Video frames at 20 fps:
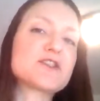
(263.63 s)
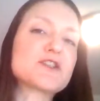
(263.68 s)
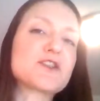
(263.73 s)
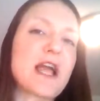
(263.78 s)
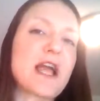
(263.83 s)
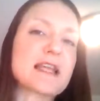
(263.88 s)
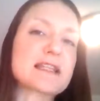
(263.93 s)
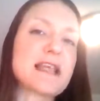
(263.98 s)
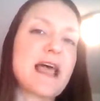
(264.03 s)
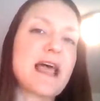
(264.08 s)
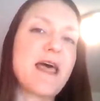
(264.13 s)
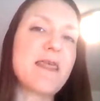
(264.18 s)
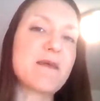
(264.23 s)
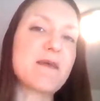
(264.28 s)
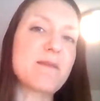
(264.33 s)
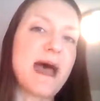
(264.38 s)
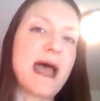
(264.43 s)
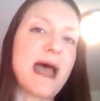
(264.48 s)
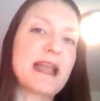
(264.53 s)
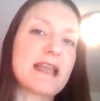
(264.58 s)
stress on
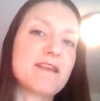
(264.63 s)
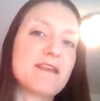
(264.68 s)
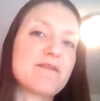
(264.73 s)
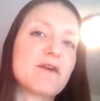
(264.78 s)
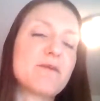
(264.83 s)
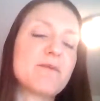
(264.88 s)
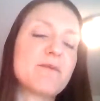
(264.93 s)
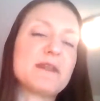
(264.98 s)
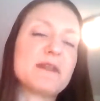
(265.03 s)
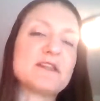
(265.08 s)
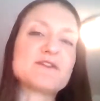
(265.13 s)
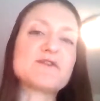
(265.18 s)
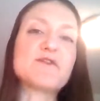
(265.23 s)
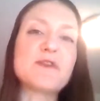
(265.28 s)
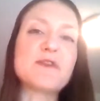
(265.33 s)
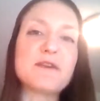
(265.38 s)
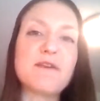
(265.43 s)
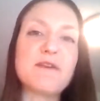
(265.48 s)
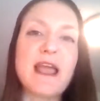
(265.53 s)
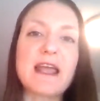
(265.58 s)
the body from these
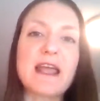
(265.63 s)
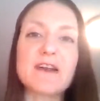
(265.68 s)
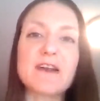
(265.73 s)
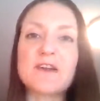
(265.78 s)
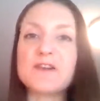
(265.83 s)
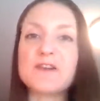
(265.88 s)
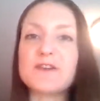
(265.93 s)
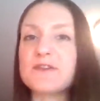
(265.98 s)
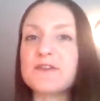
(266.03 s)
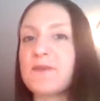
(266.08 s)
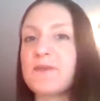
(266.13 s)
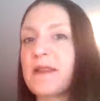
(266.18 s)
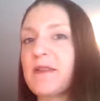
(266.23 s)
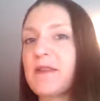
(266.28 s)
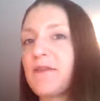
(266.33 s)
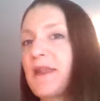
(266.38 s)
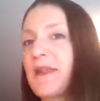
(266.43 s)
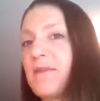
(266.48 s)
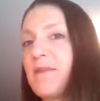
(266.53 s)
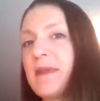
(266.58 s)
free radicals,
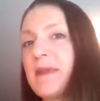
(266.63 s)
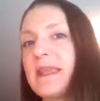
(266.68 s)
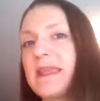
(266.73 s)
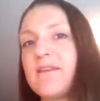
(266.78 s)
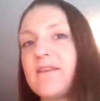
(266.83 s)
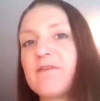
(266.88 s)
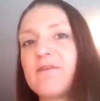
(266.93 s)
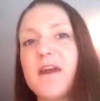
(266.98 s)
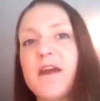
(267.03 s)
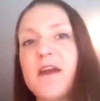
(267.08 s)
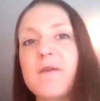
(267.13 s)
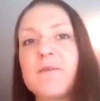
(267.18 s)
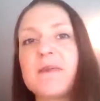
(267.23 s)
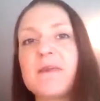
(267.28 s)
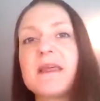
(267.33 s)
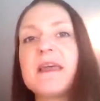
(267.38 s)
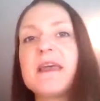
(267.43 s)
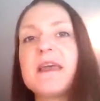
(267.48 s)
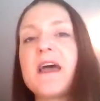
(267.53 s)
whether they be from